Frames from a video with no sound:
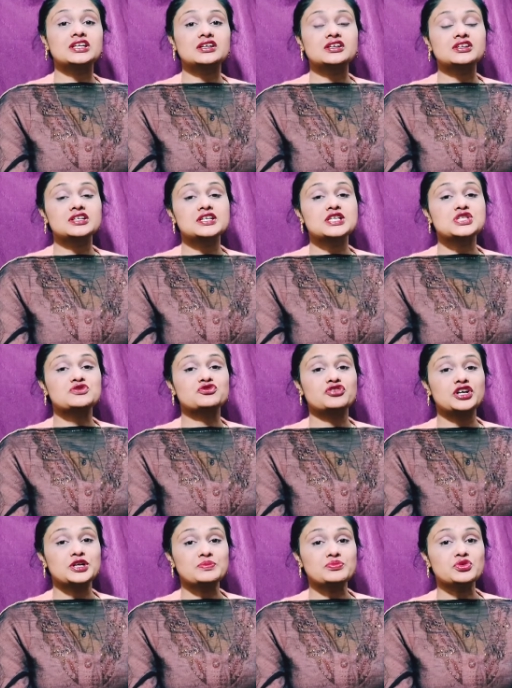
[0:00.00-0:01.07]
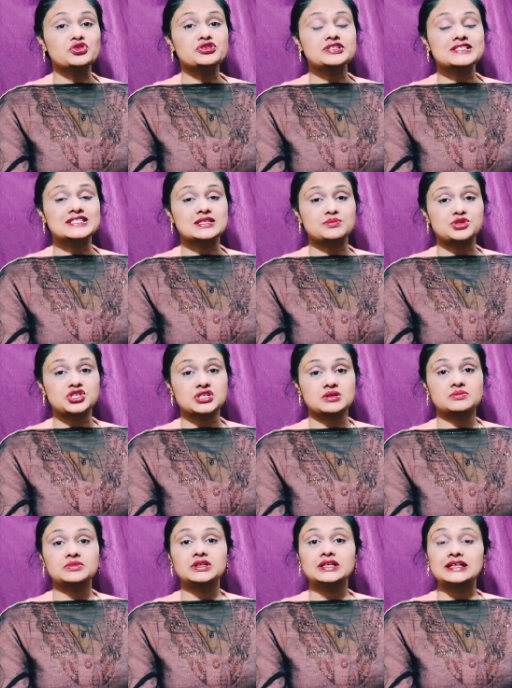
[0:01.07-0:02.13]
there is one more
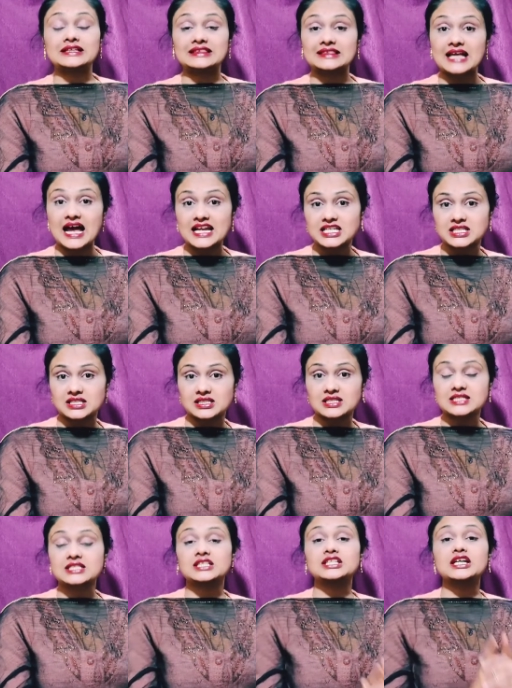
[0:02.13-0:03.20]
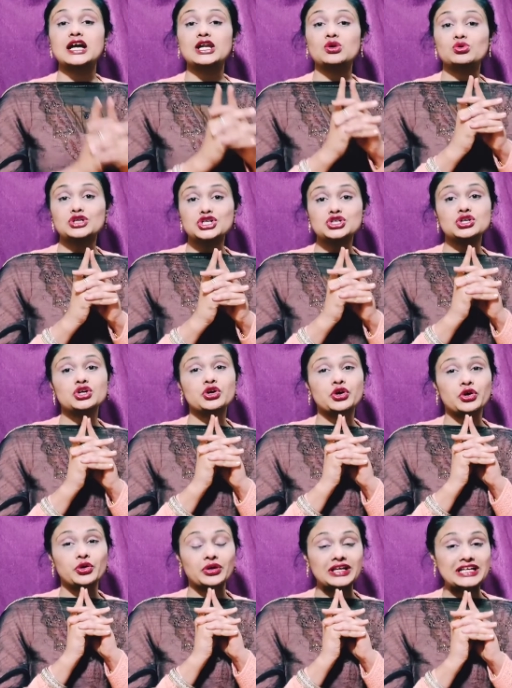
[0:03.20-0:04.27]
symptom, that is yellowish or
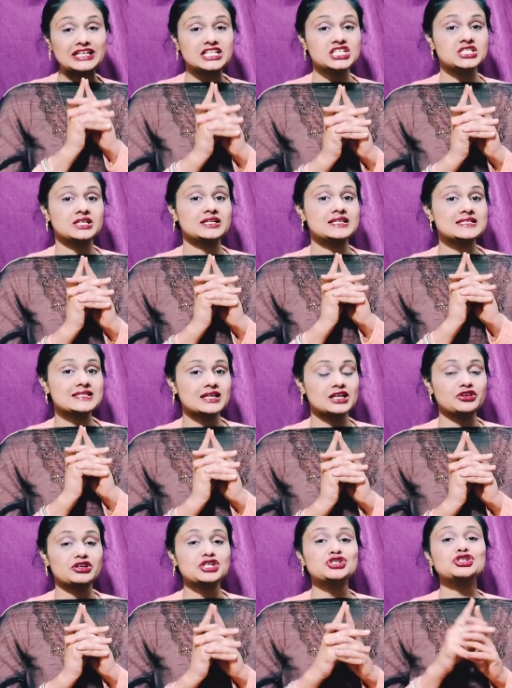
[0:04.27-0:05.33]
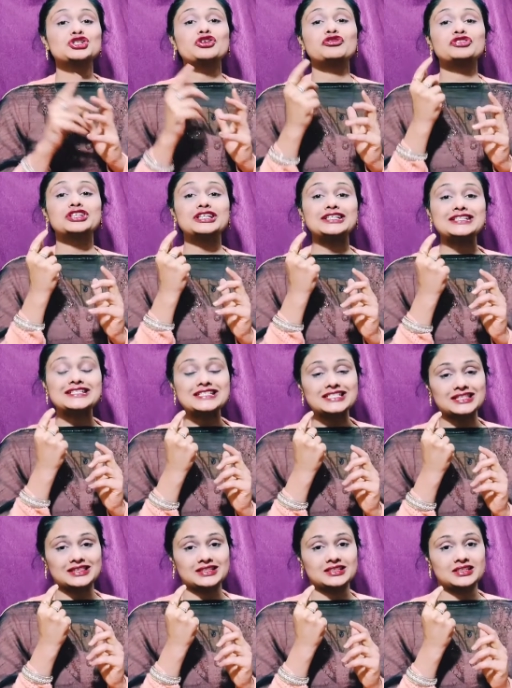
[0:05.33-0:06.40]
greenish discoloration of the
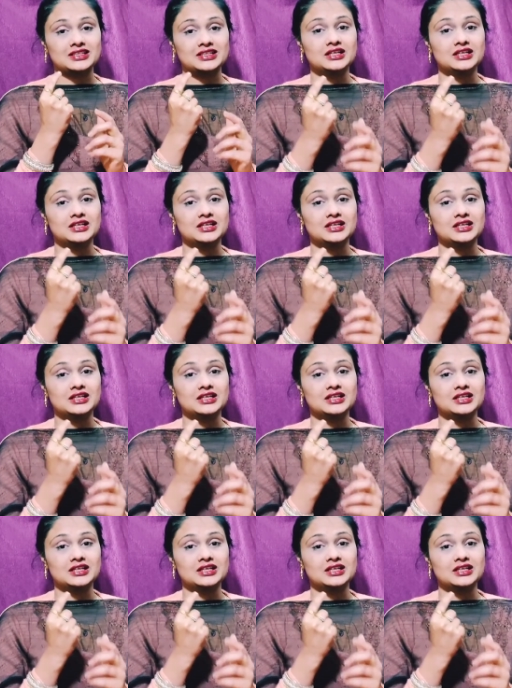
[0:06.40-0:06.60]
teeth.